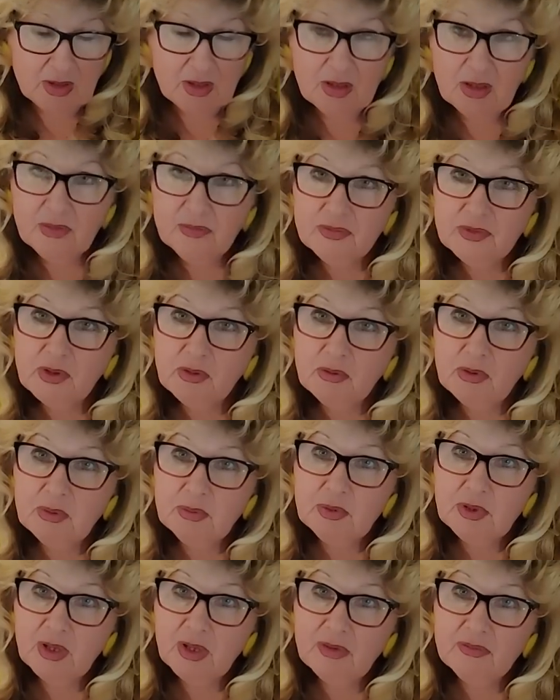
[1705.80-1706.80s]
if there will
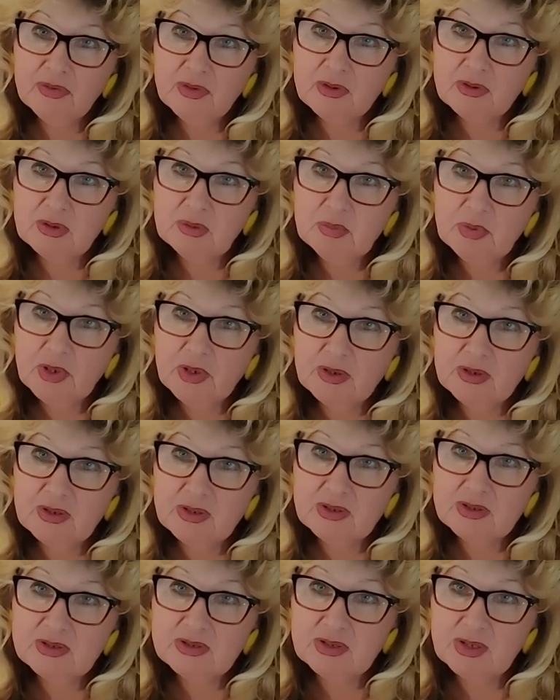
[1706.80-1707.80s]
be ever
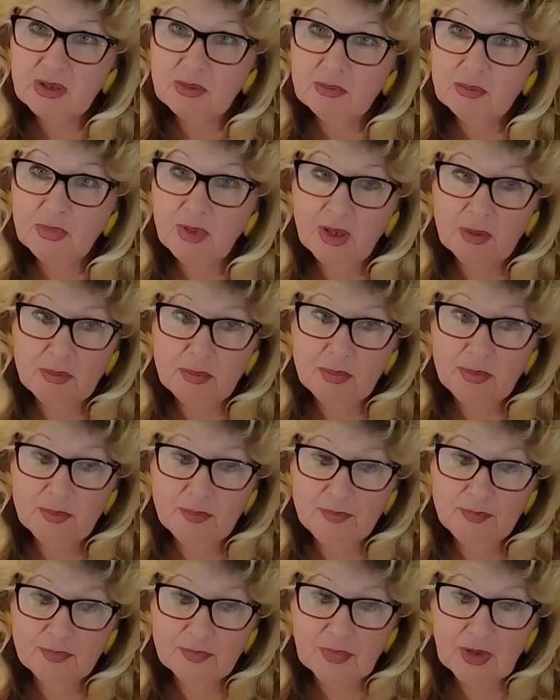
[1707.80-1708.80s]
repairing some
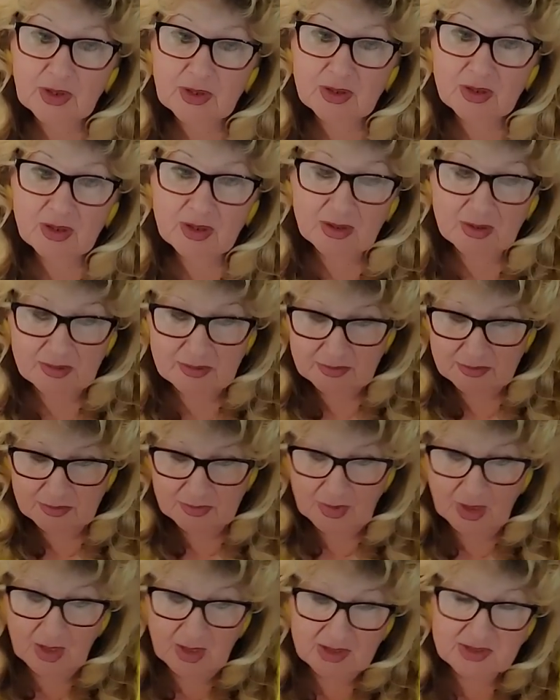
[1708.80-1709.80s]

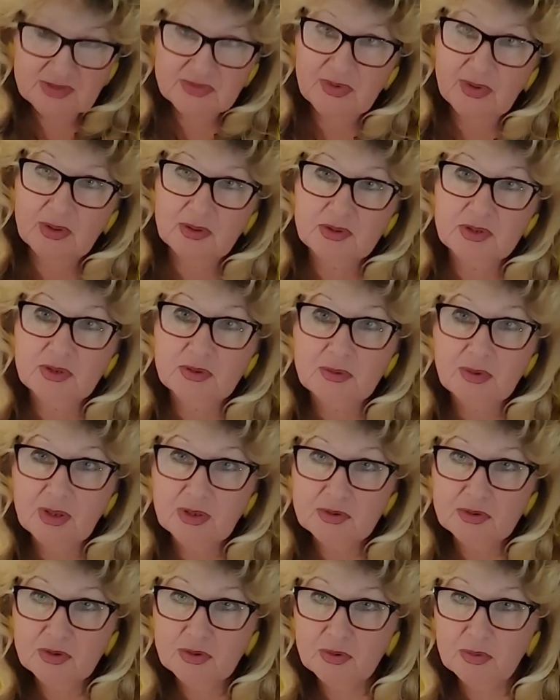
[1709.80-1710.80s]
asphalt
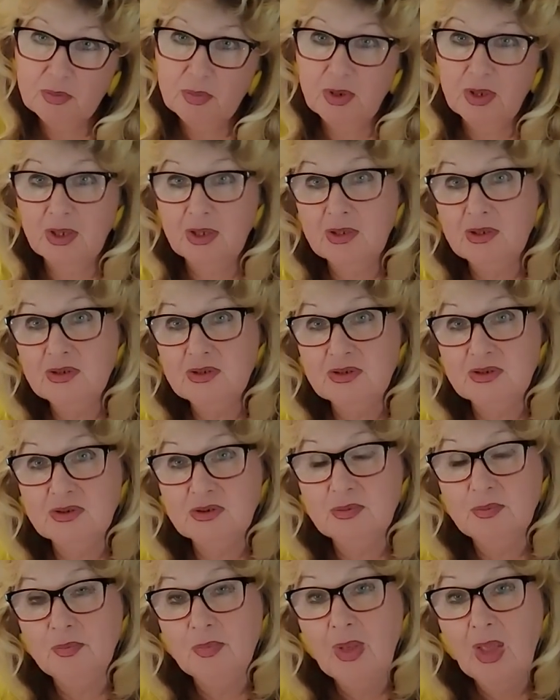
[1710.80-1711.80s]
around your
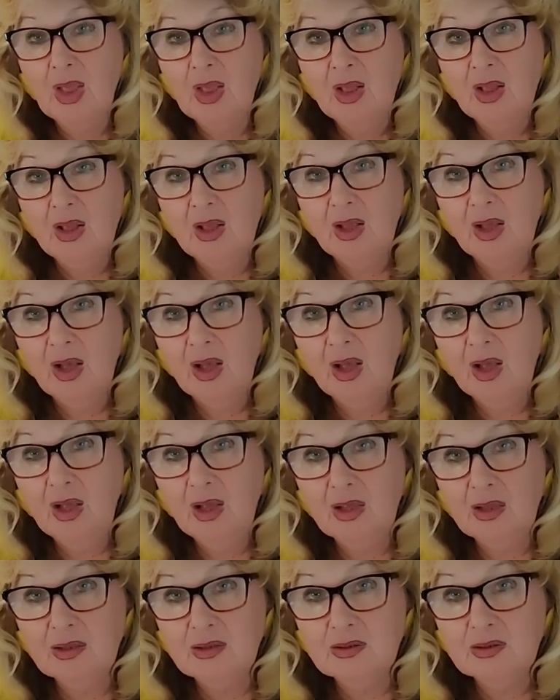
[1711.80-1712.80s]
place,
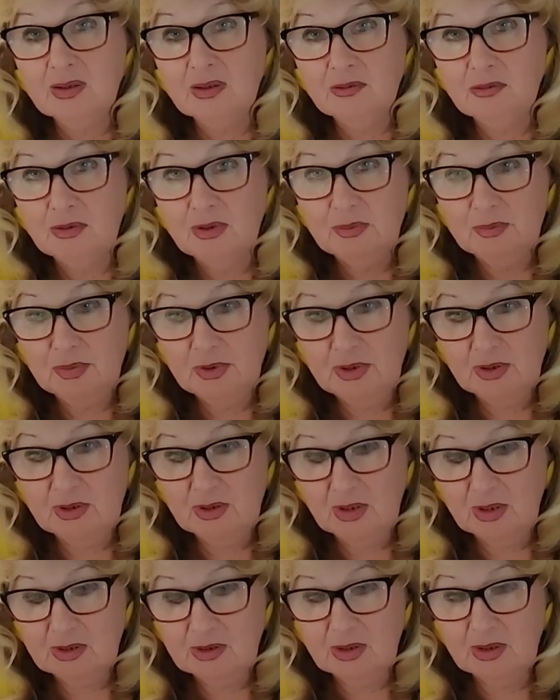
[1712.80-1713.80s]
and there will be
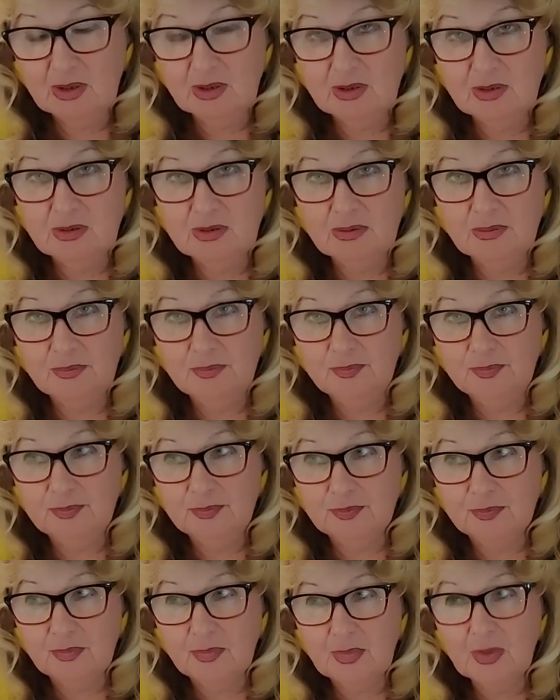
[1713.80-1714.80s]
the
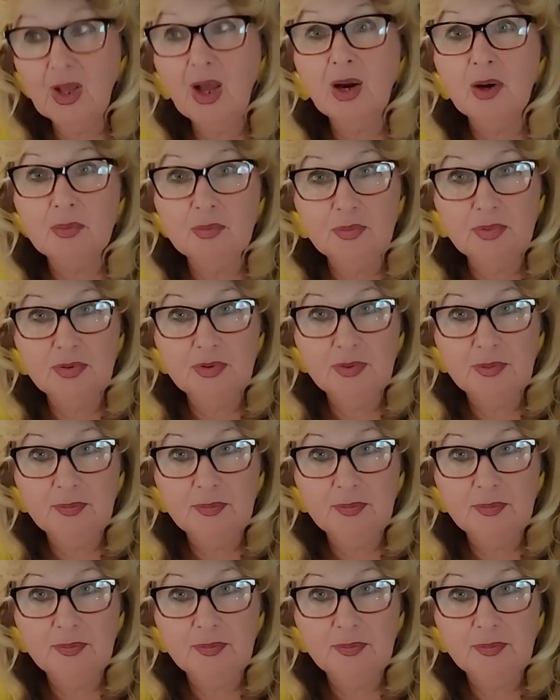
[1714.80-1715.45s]
tarp